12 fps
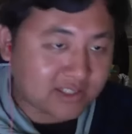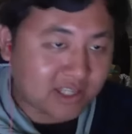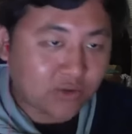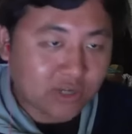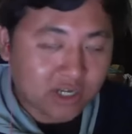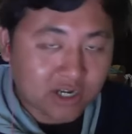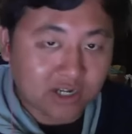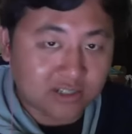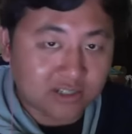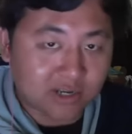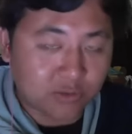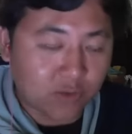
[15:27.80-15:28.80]
things that you can
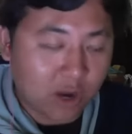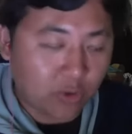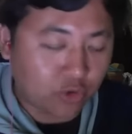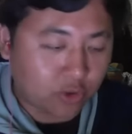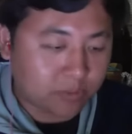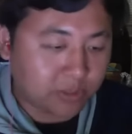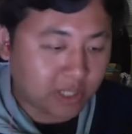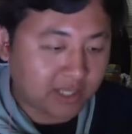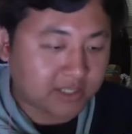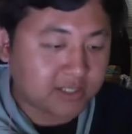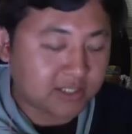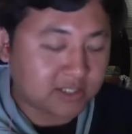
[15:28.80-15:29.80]
hunt around your
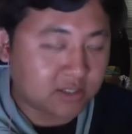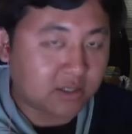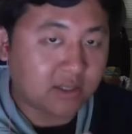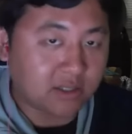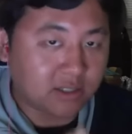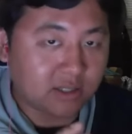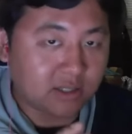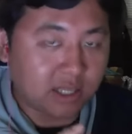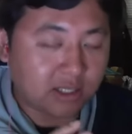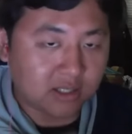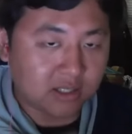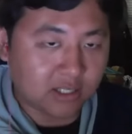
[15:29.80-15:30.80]
place, is there anything
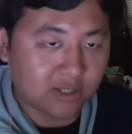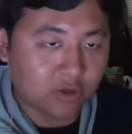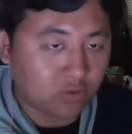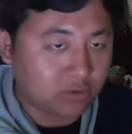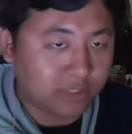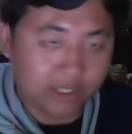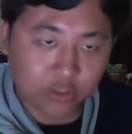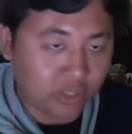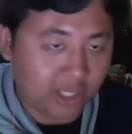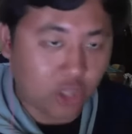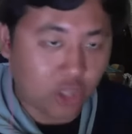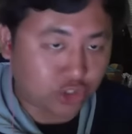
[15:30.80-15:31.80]
like illegal that you
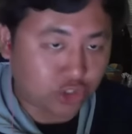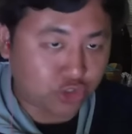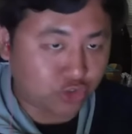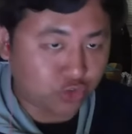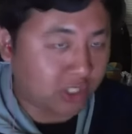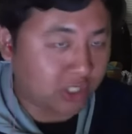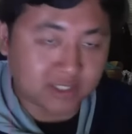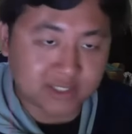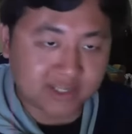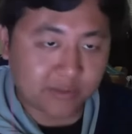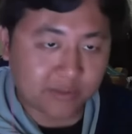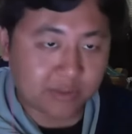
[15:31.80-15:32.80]
cannot shoot at this
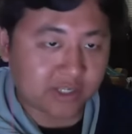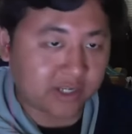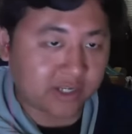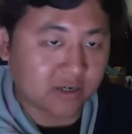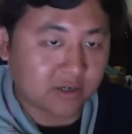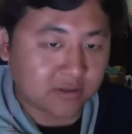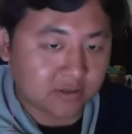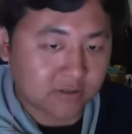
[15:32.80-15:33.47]
time of the year?